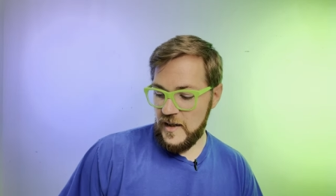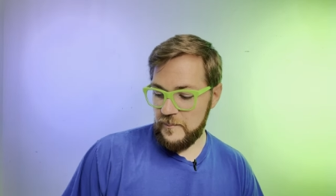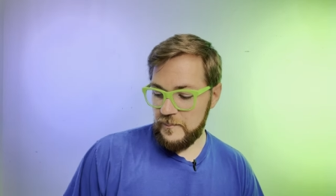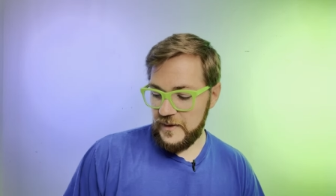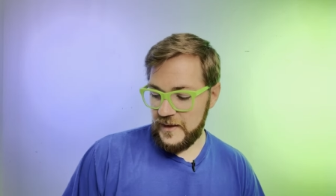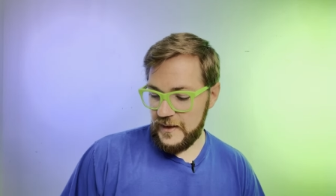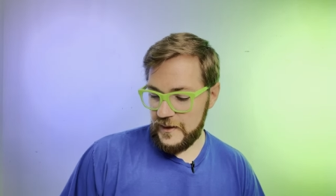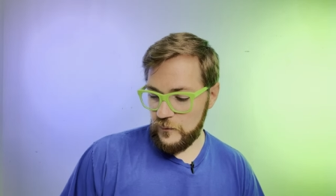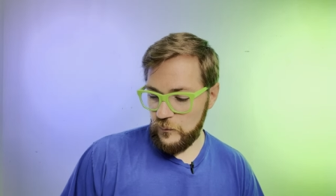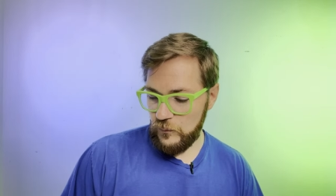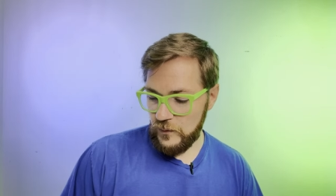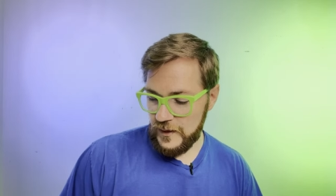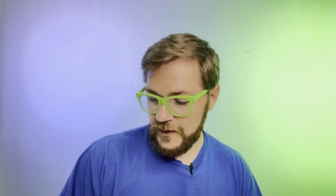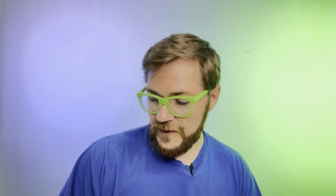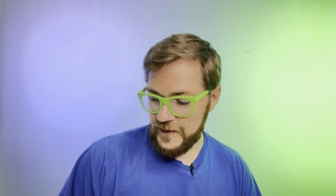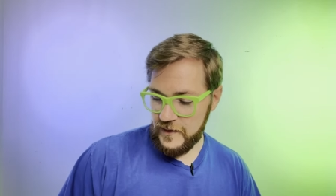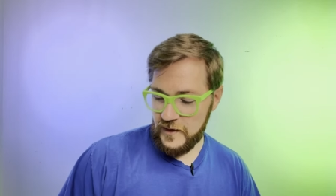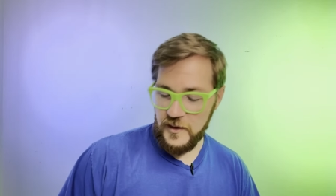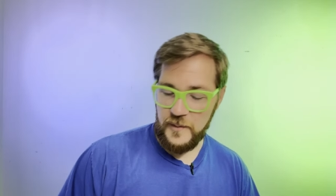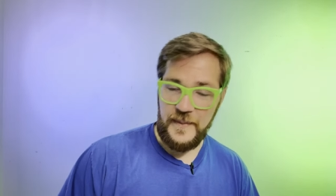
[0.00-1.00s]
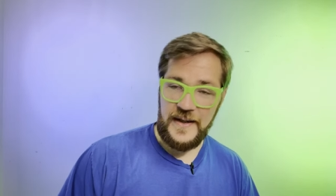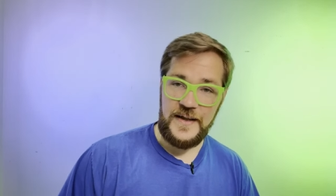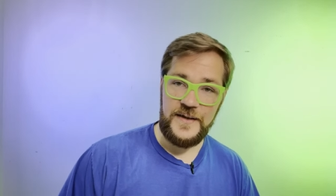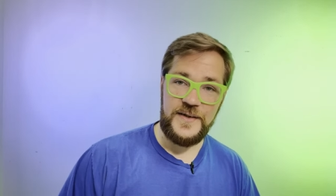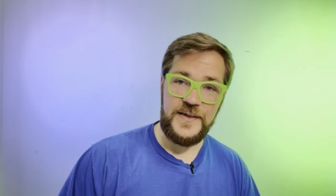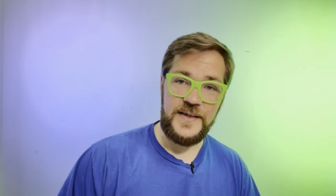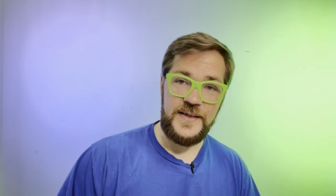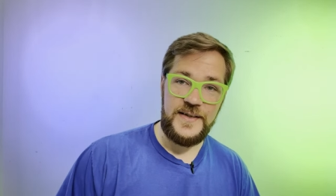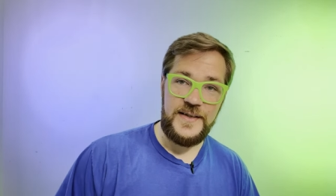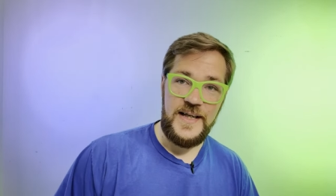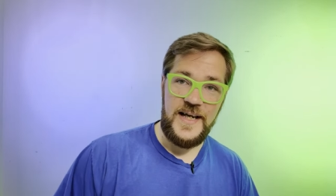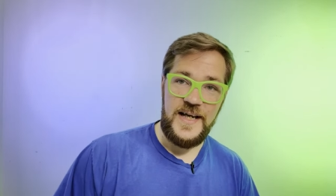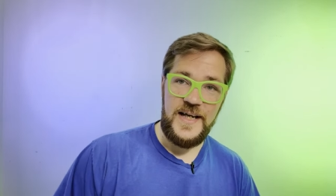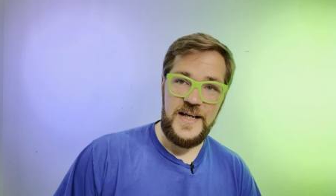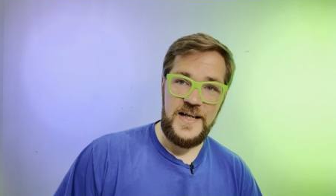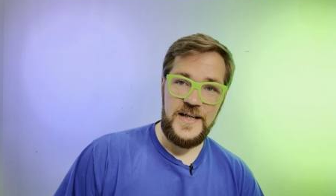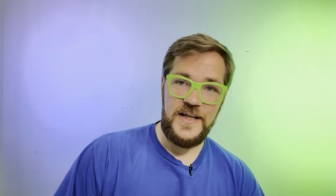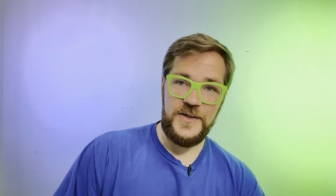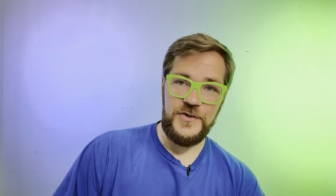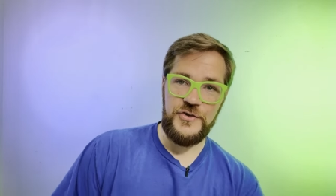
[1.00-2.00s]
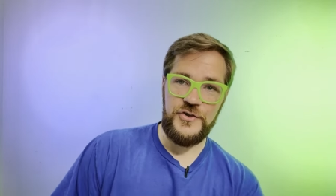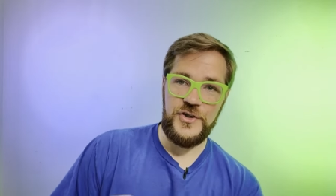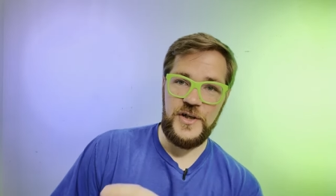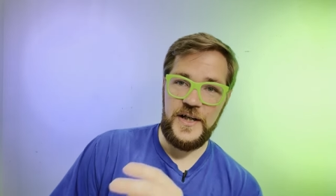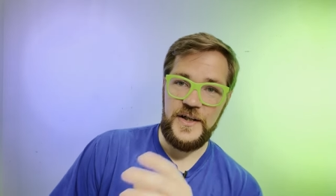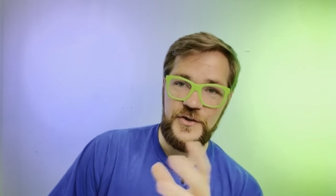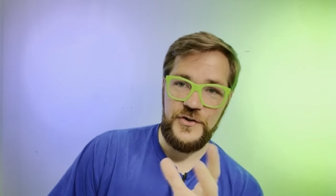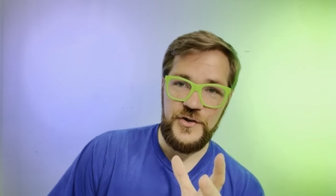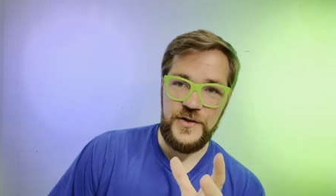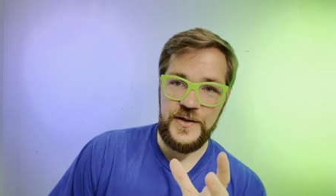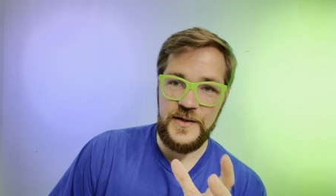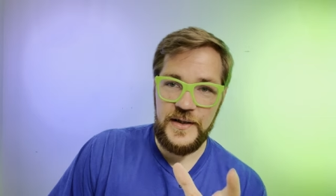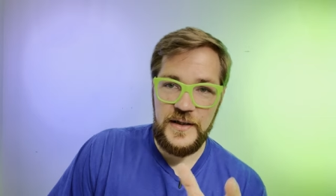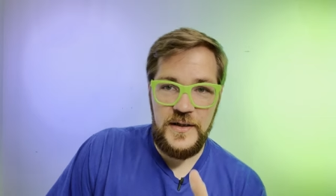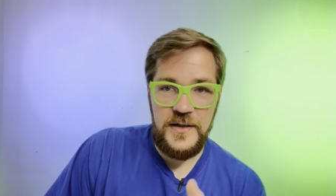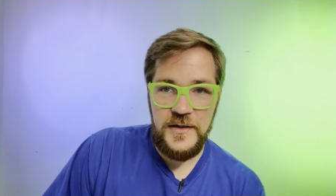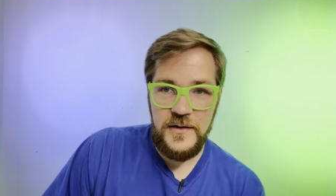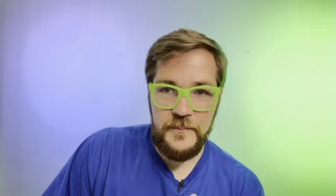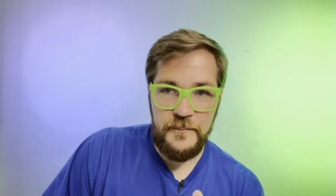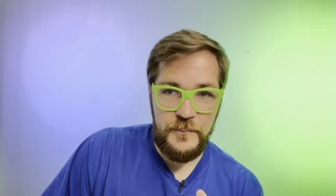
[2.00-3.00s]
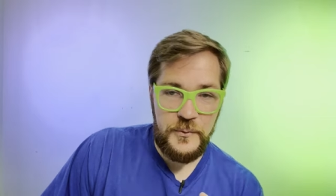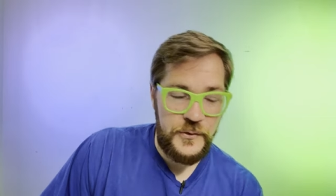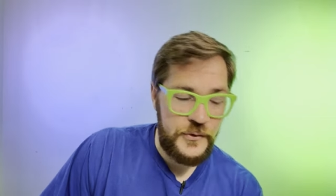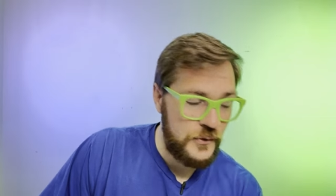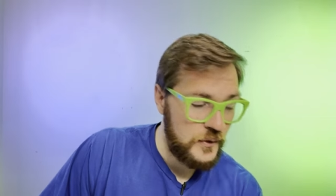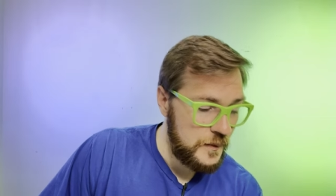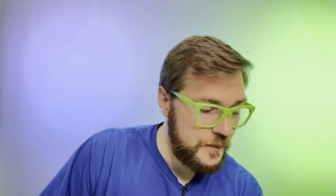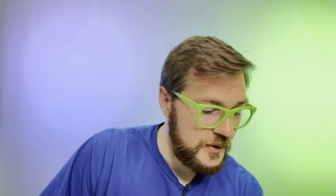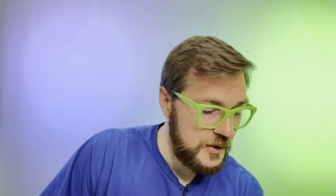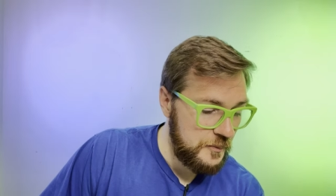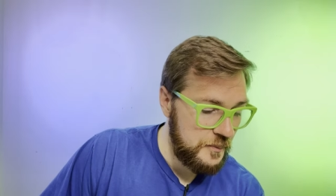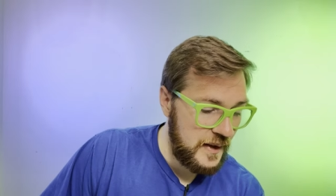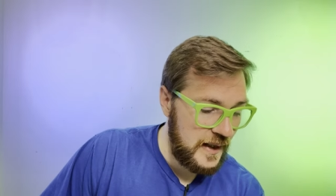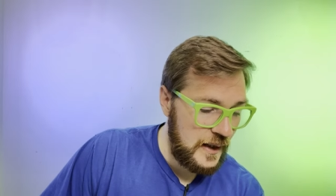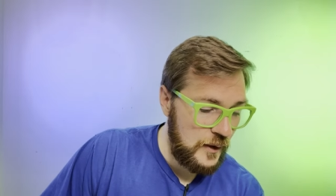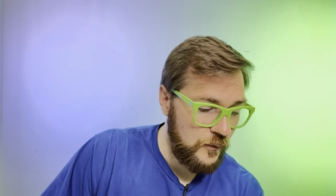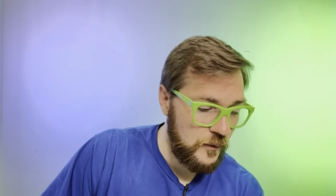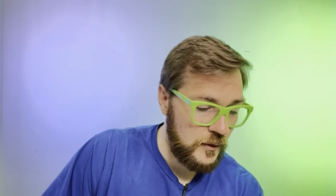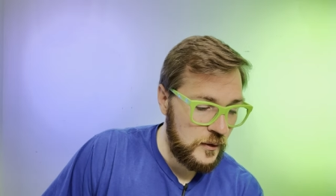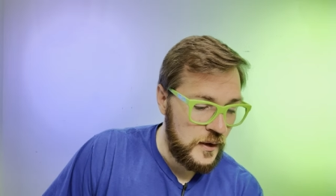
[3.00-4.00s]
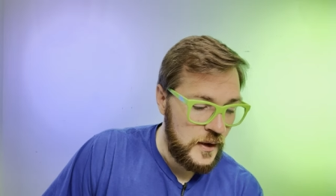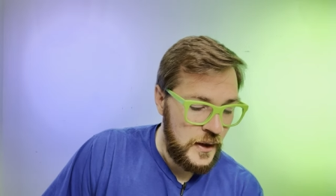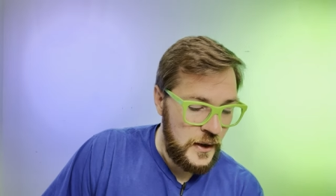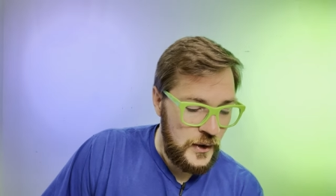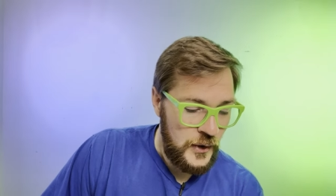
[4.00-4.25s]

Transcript: But we're going to talk about today changes in prescription power,